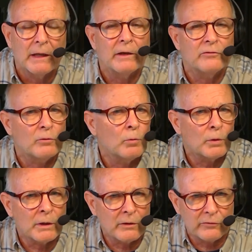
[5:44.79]
And so
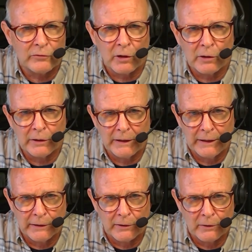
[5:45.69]
we're going to start
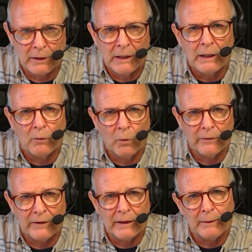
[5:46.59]
here
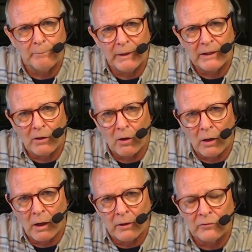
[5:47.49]
with it
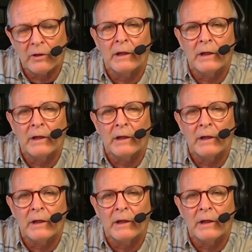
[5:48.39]
because